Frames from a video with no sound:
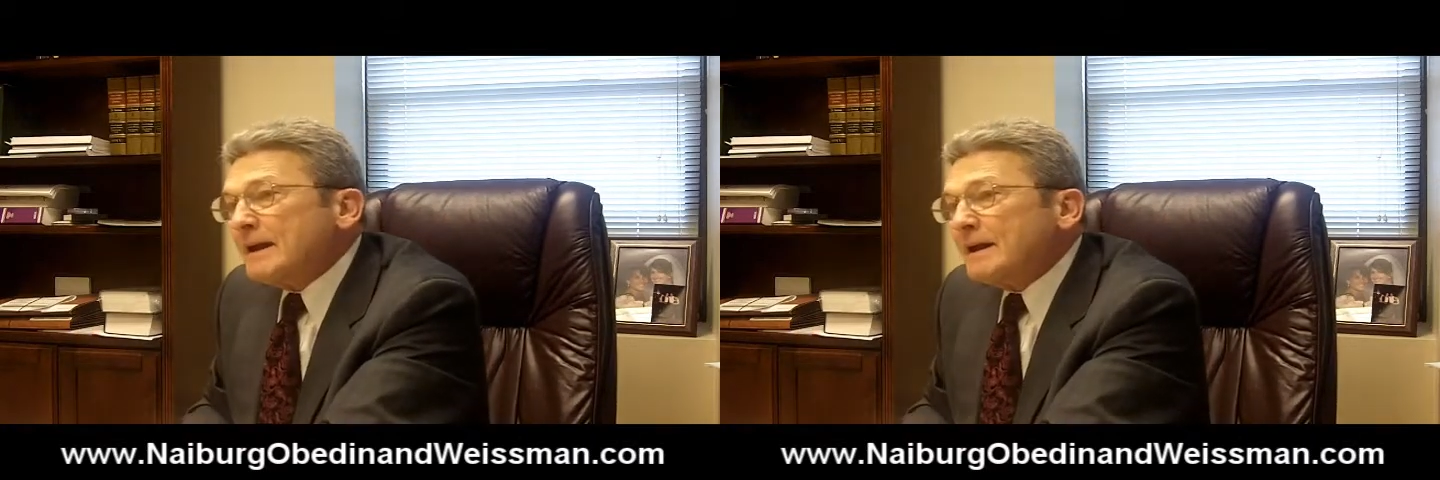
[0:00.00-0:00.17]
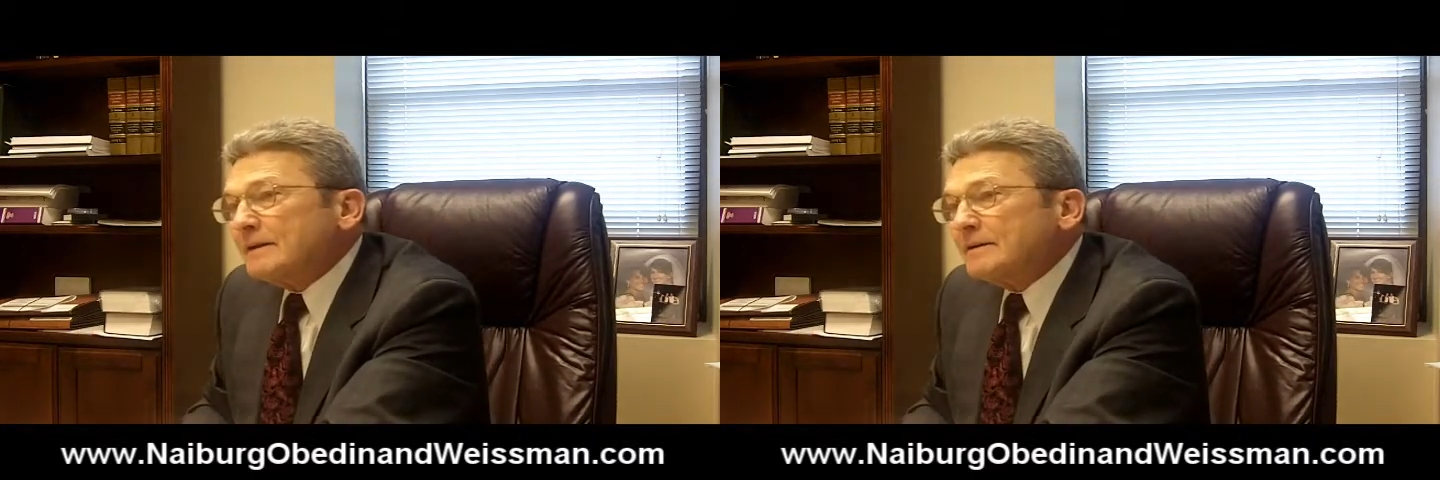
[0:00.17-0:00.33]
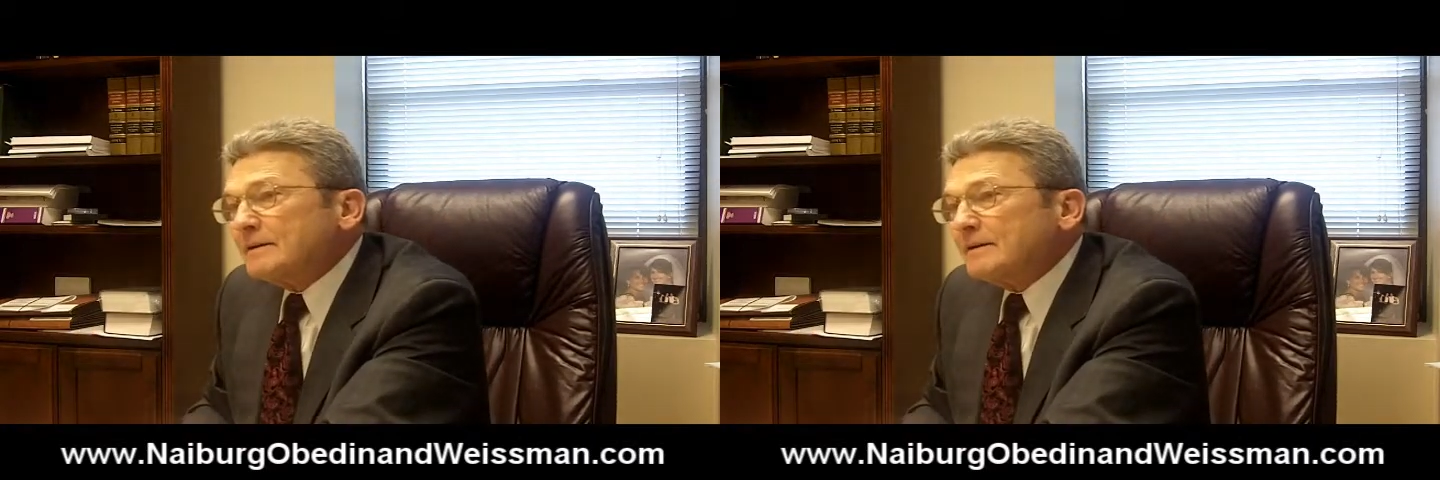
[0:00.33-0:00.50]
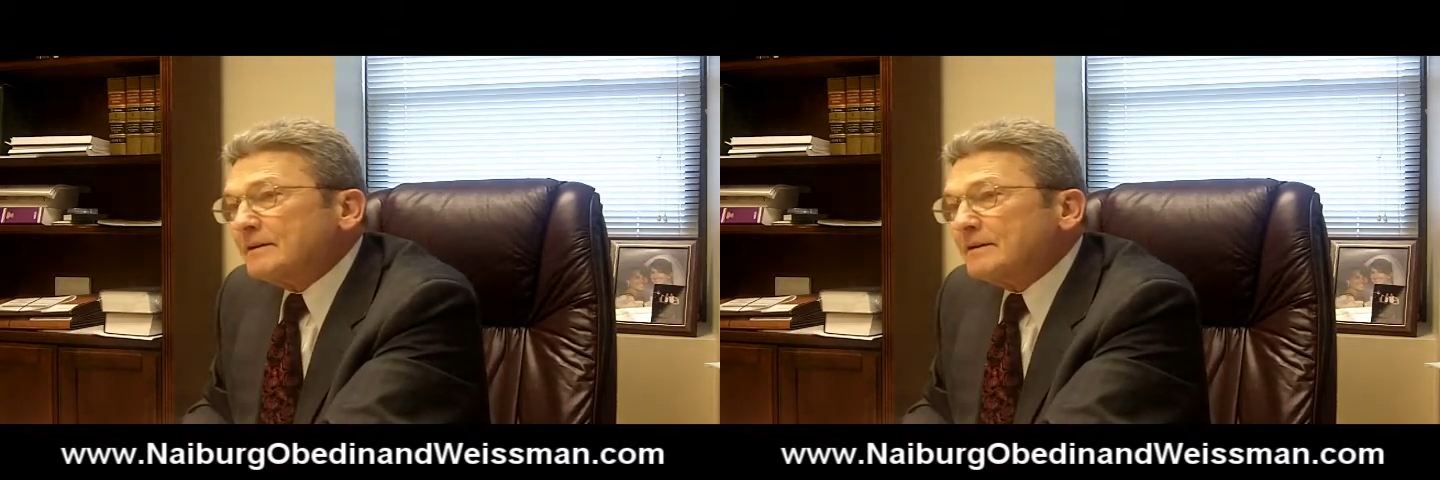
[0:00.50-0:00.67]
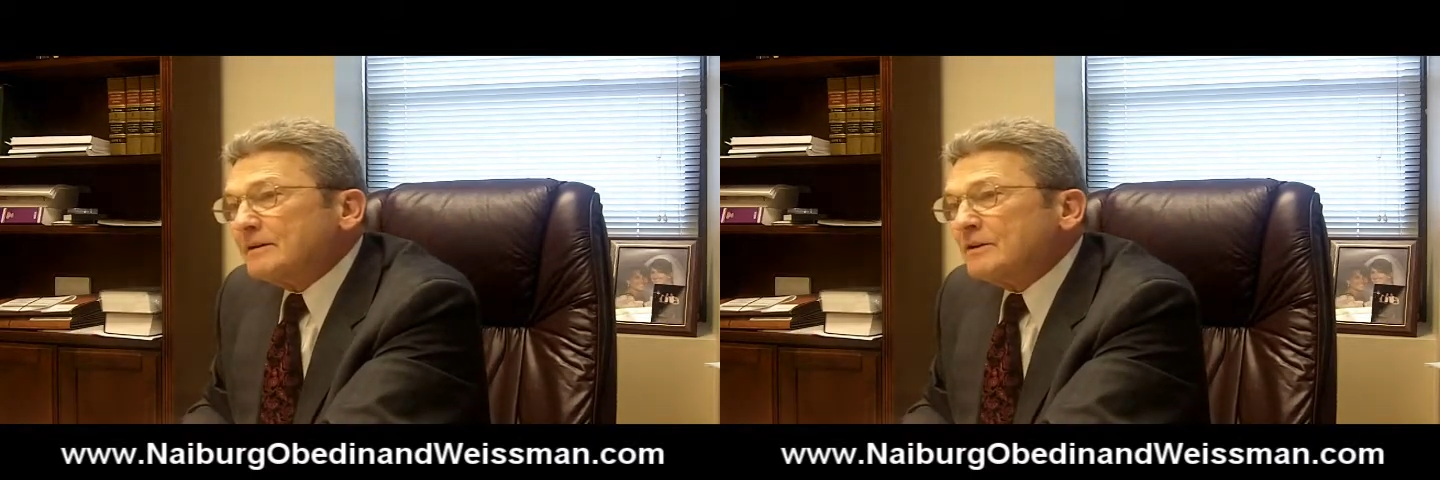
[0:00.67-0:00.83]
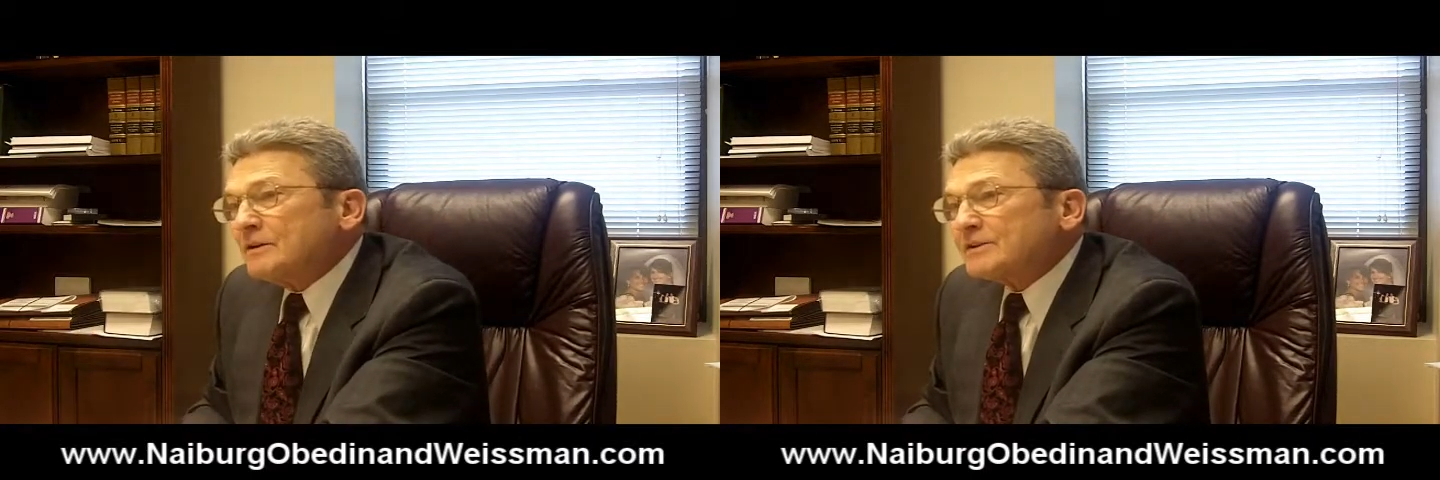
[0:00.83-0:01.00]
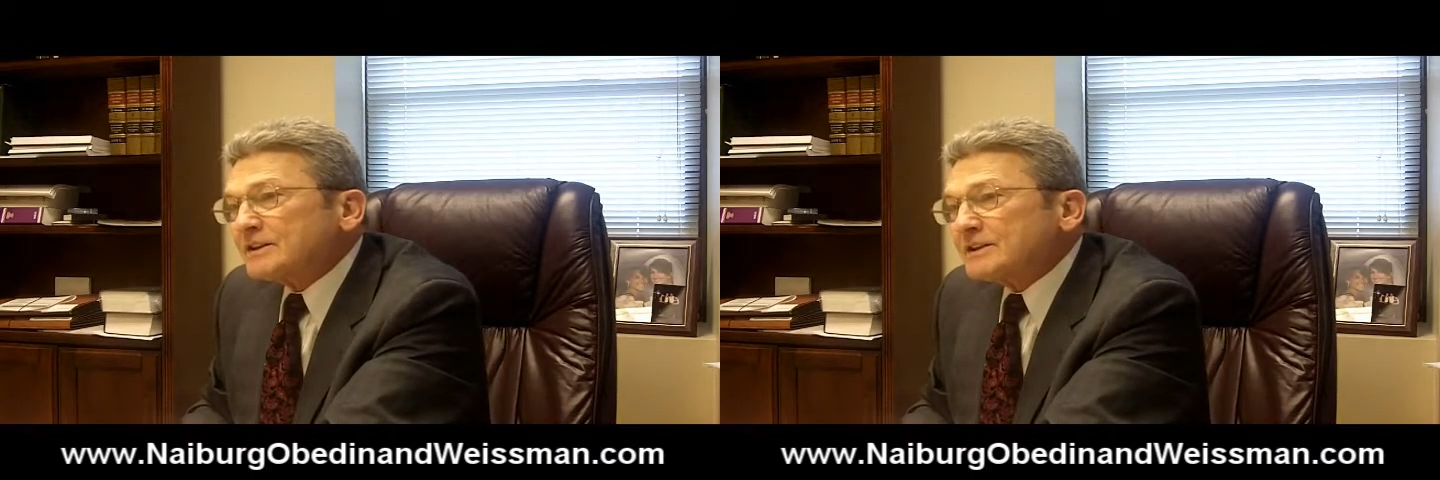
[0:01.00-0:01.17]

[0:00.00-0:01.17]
and you're